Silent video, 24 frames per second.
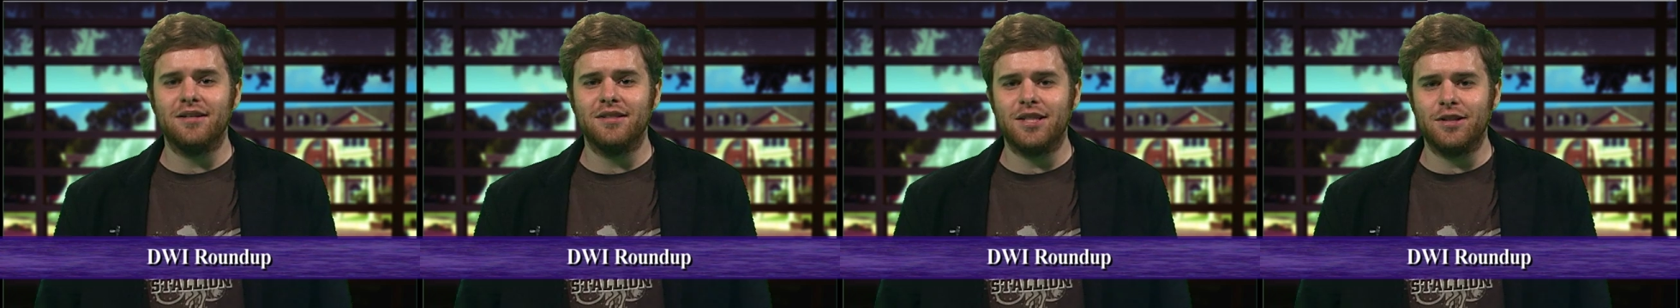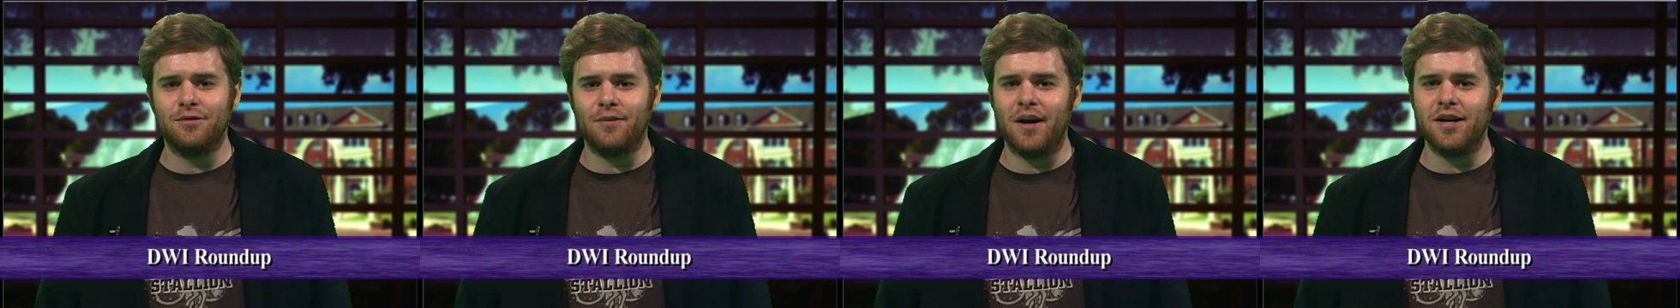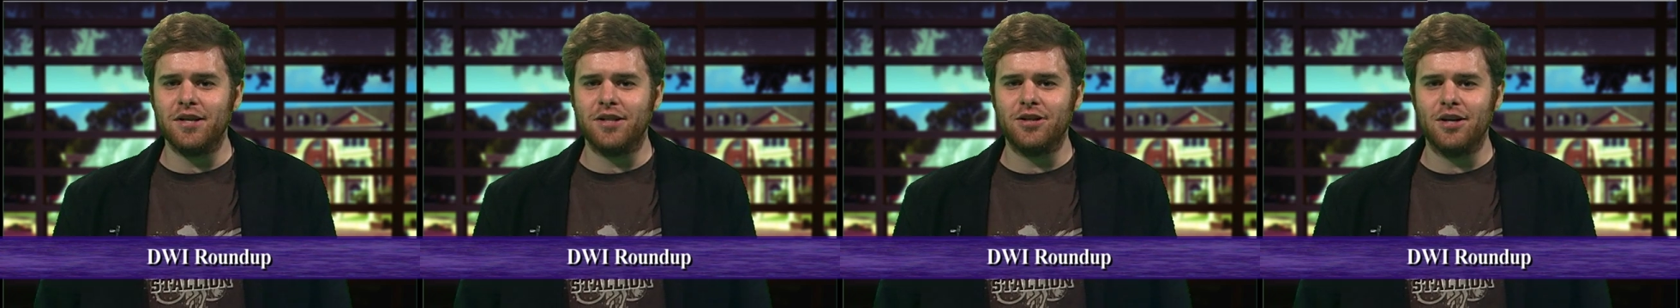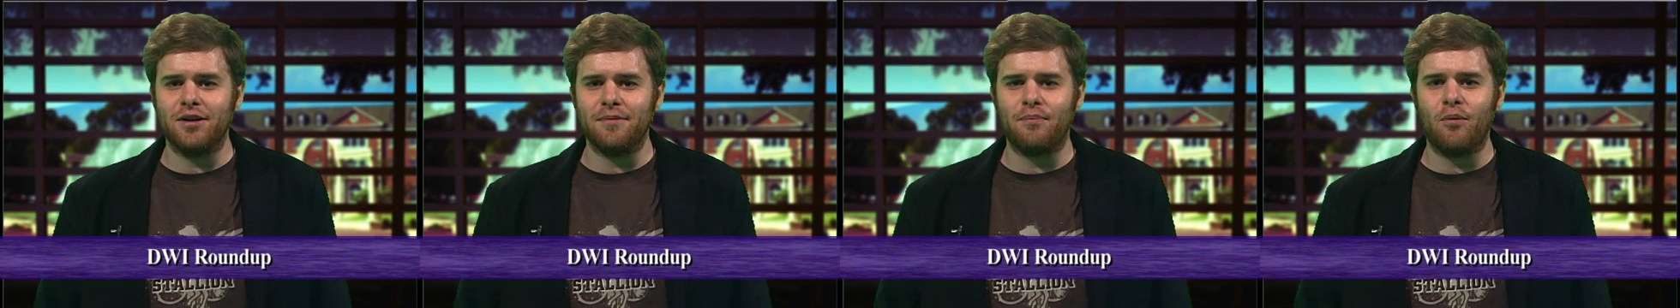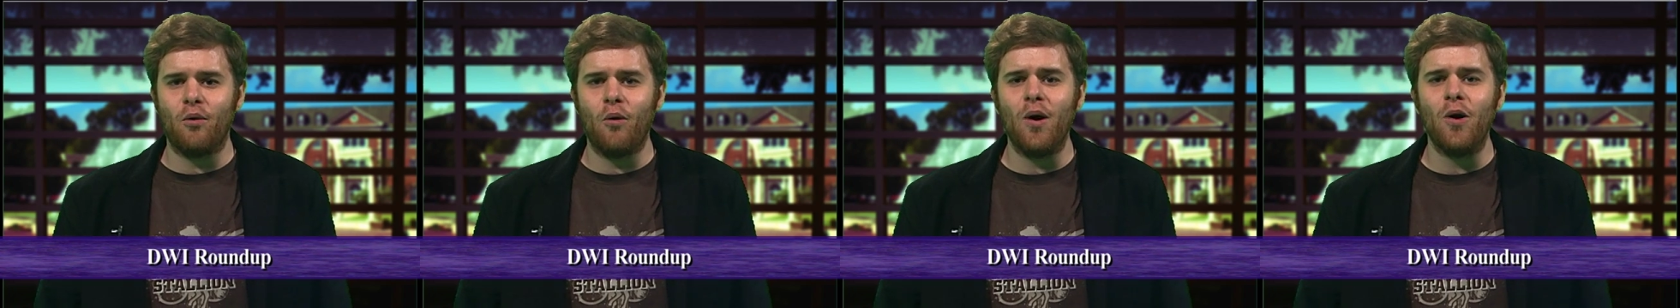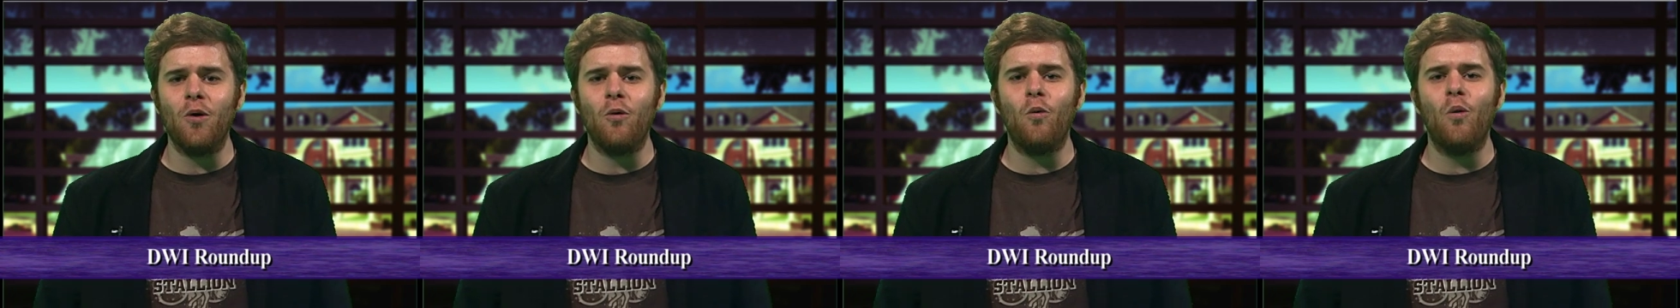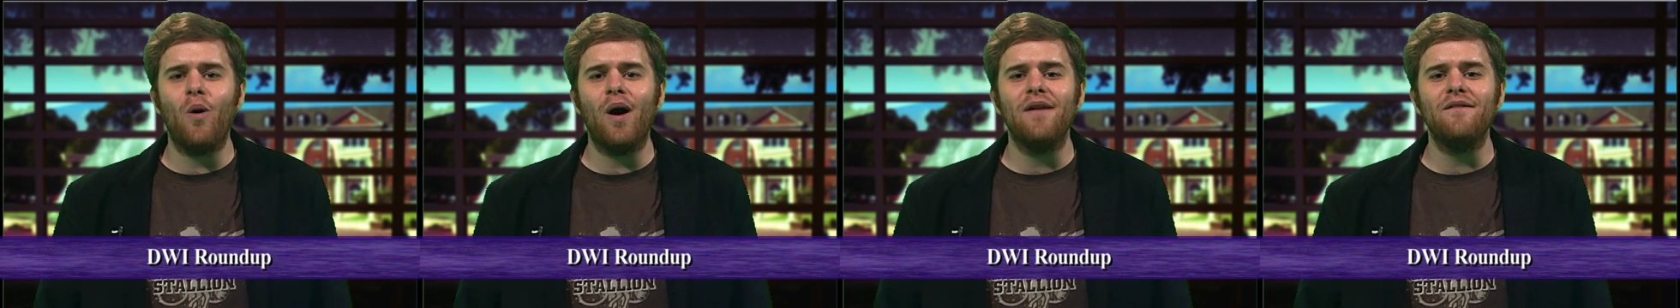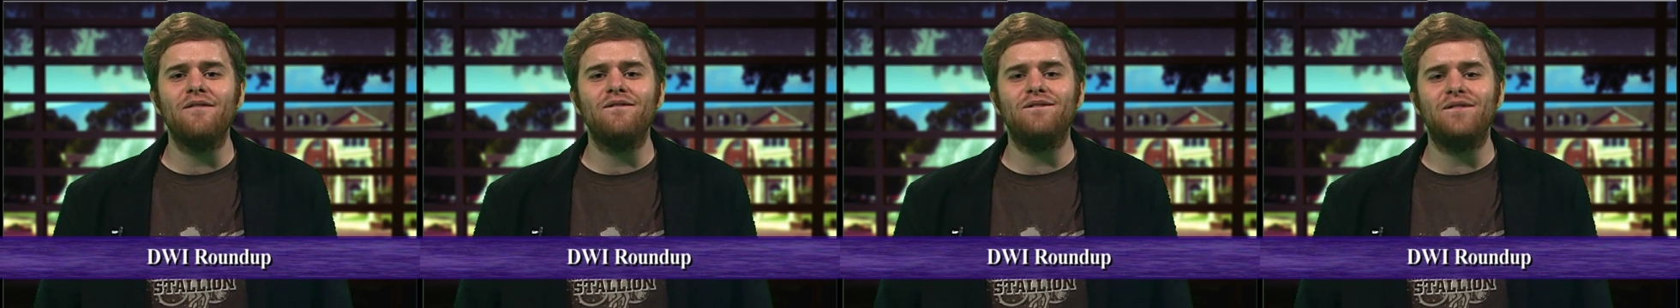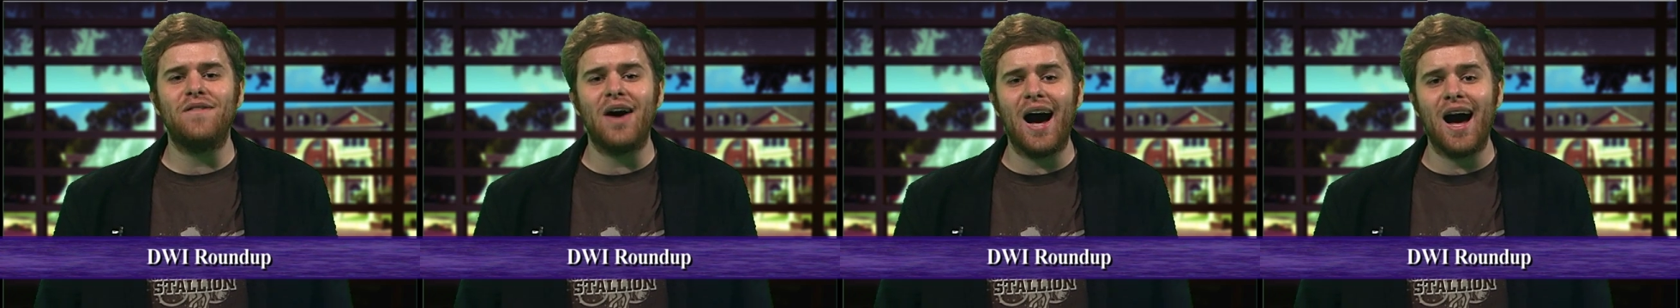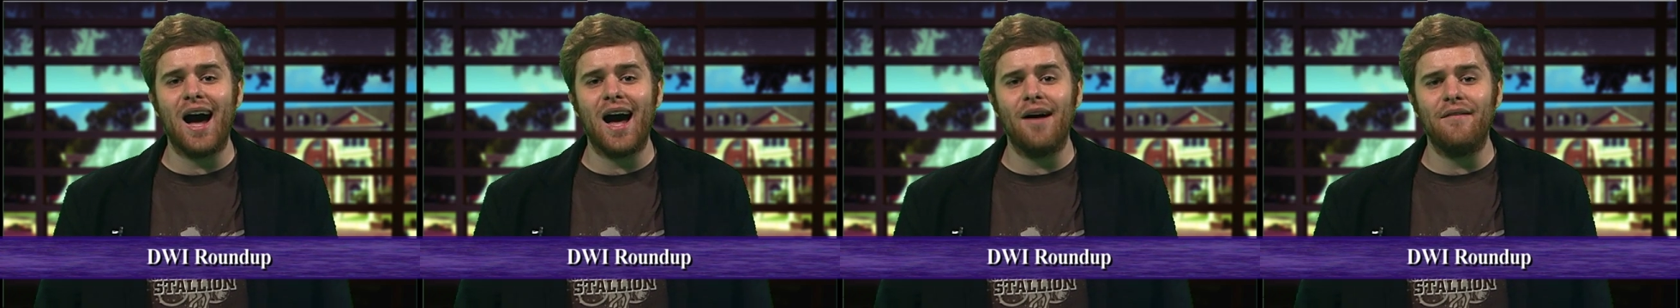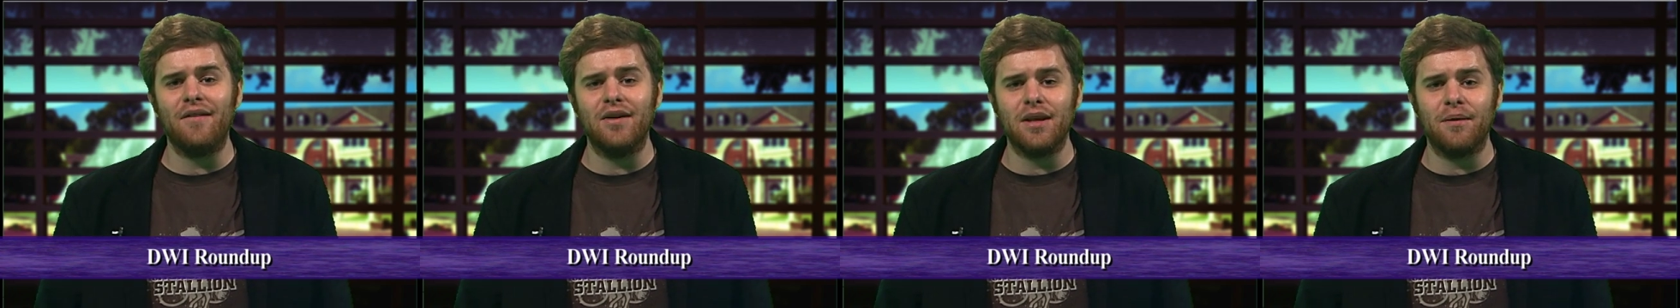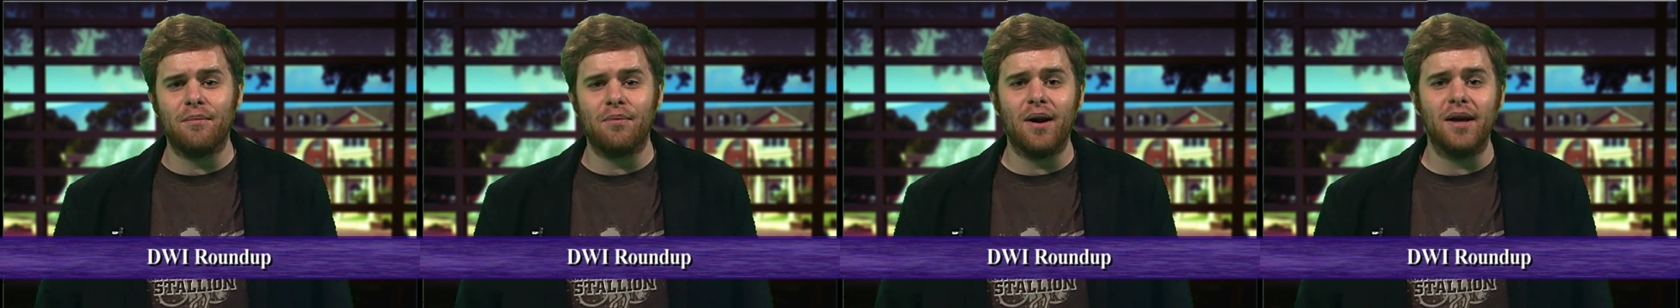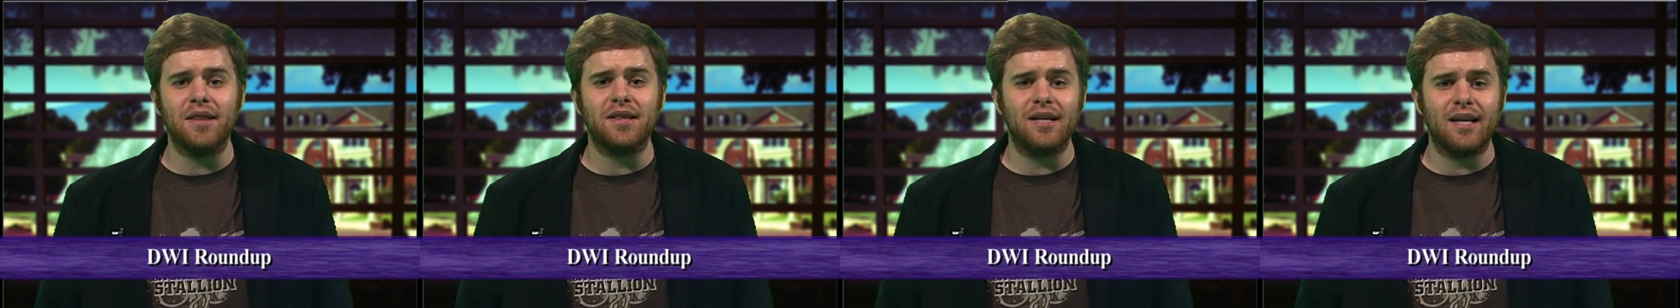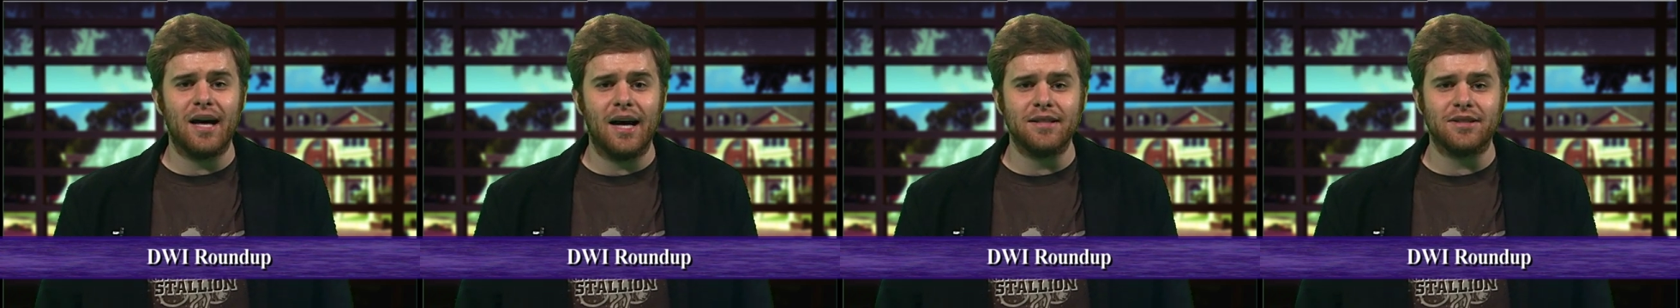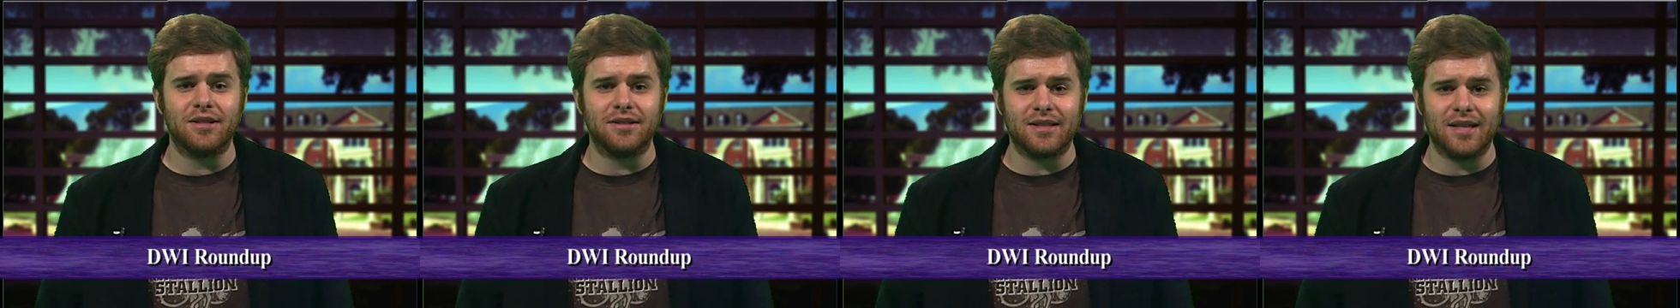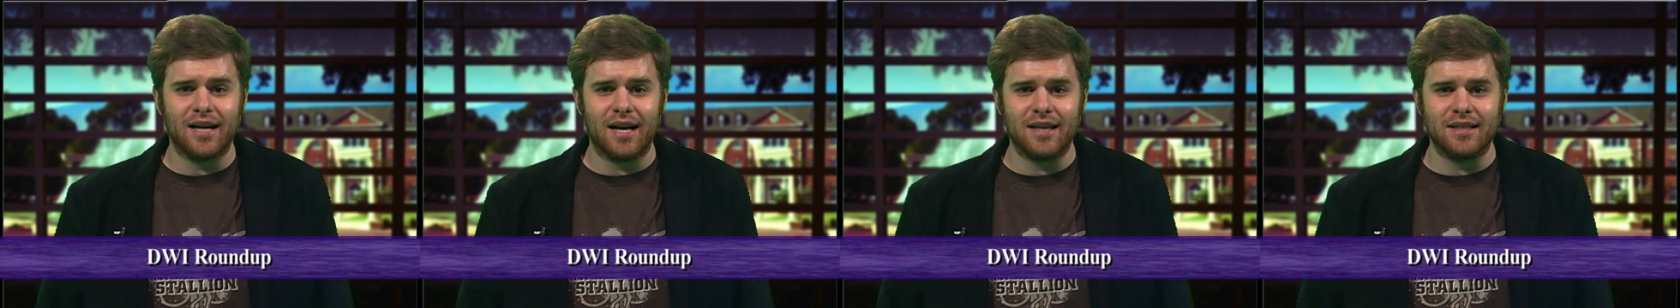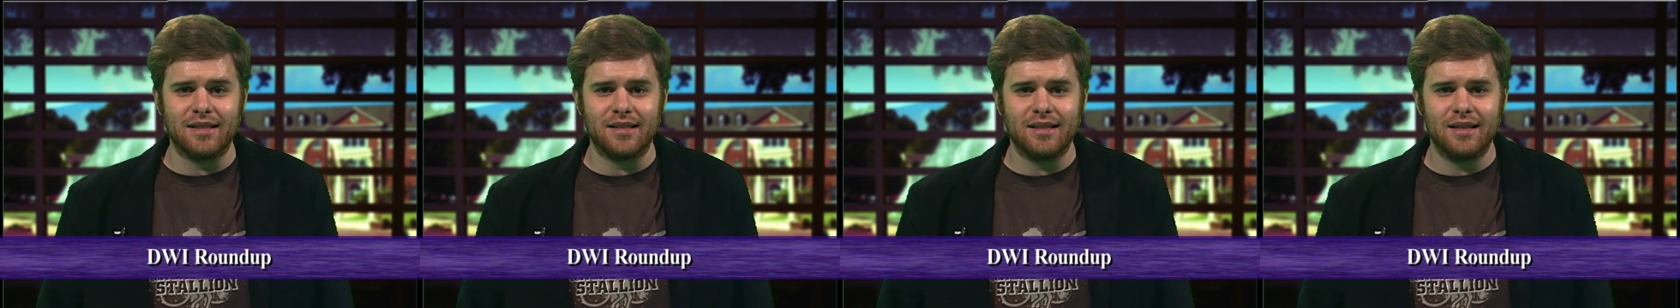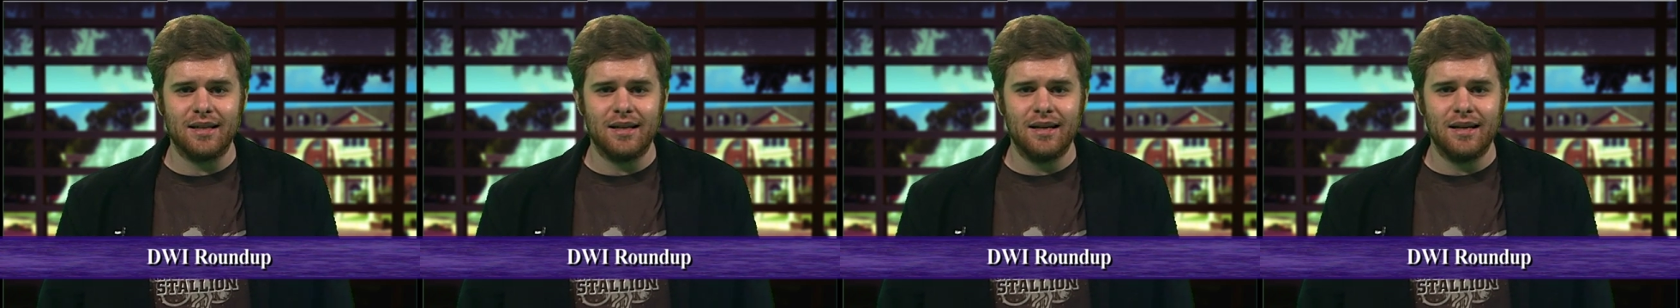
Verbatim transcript: She registered a .15 on the breathalyzer test.